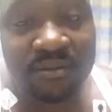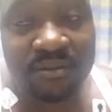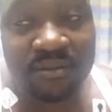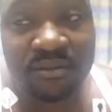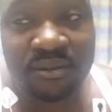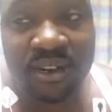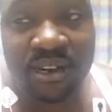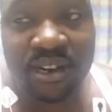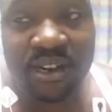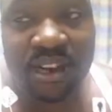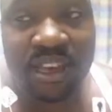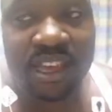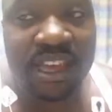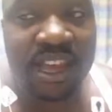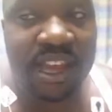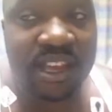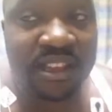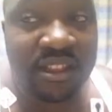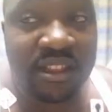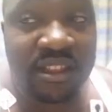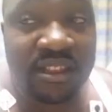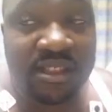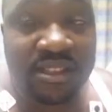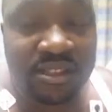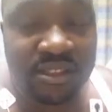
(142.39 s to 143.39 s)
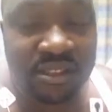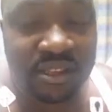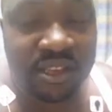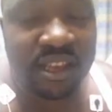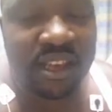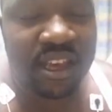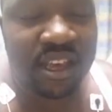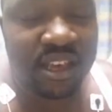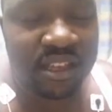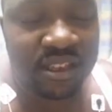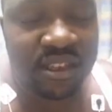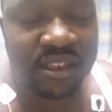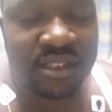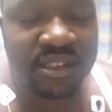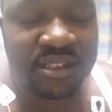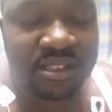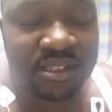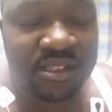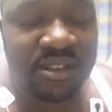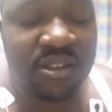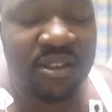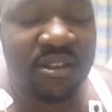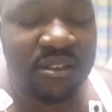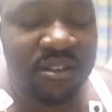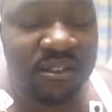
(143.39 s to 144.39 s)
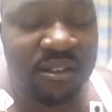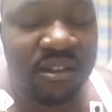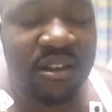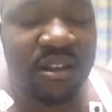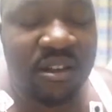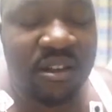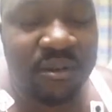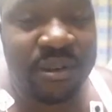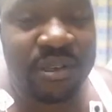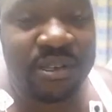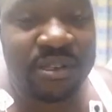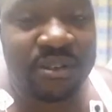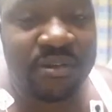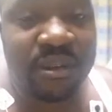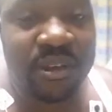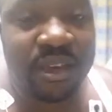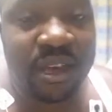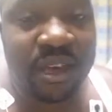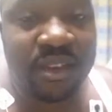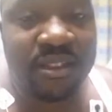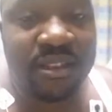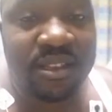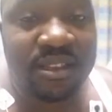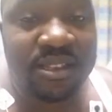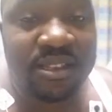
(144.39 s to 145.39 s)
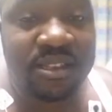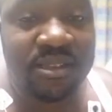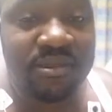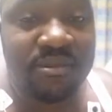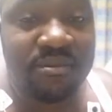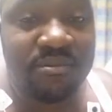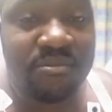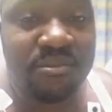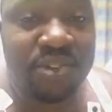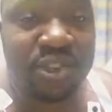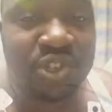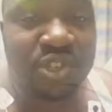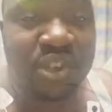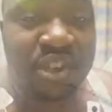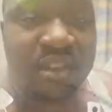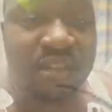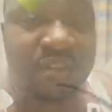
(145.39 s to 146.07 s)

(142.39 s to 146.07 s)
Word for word: All right, I got this. I got this. Always, I got this. Much